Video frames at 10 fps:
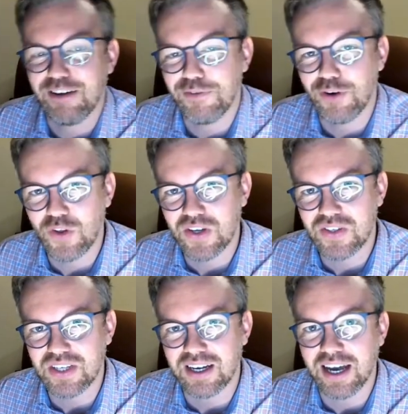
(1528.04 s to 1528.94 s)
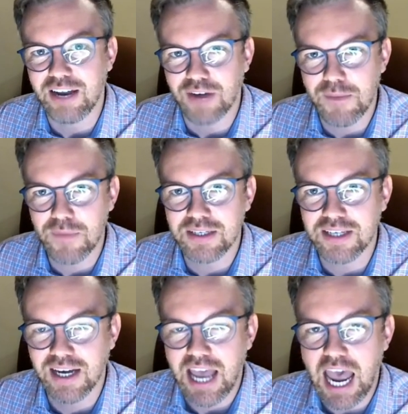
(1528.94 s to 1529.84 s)
for this environment.
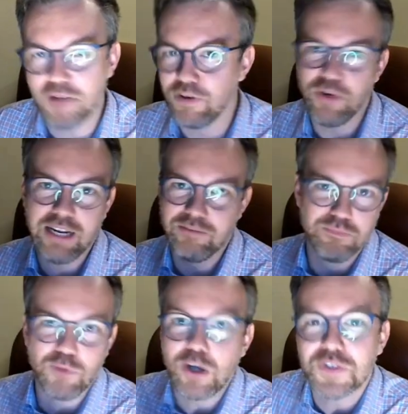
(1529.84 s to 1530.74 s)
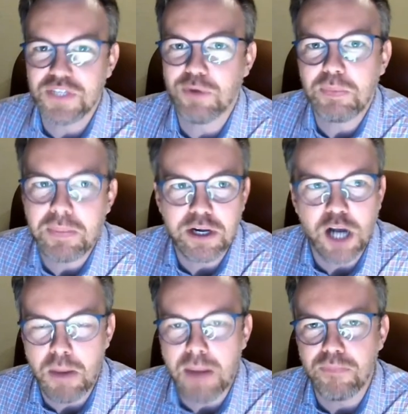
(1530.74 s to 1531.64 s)
And we really want to see what people
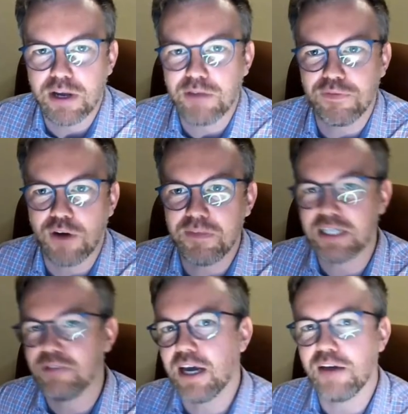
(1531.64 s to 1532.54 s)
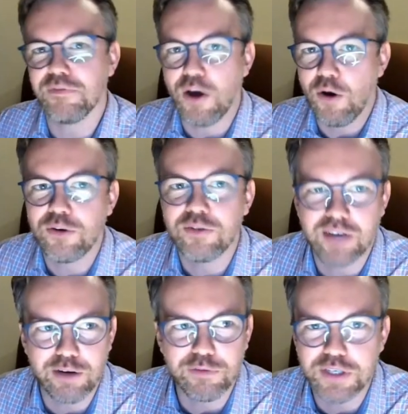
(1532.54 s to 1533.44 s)
come up with. Obviously, we have our own
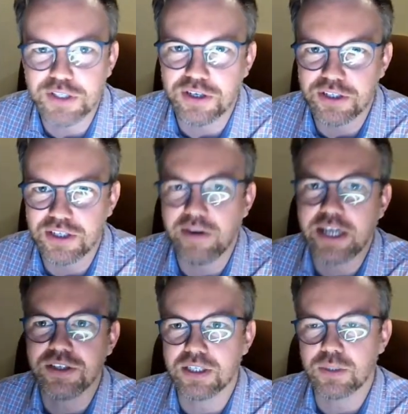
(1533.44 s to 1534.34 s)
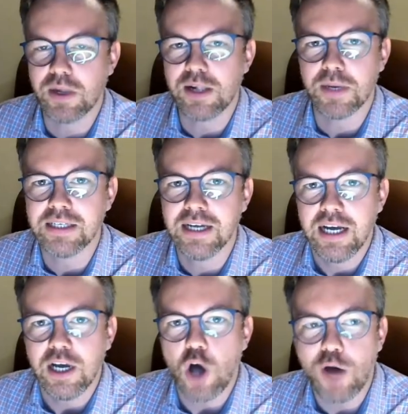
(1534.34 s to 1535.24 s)
kind of research directions as well, but
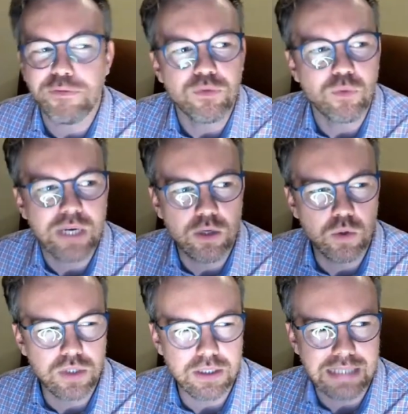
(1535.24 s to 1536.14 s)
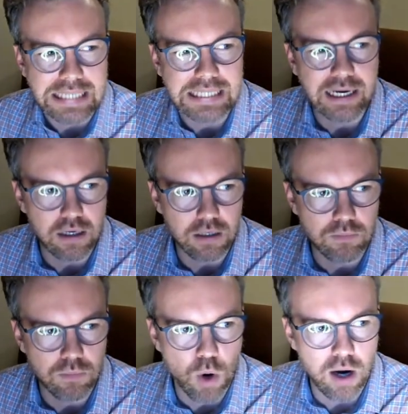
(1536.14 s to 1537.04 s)
often we use NetHack
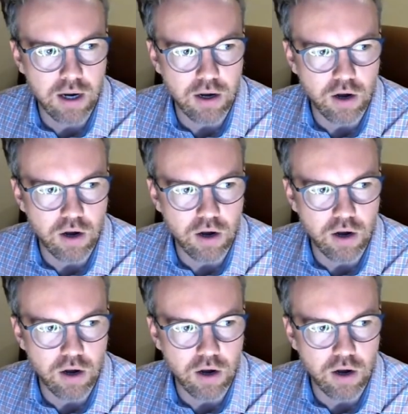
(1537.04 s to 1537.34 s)
more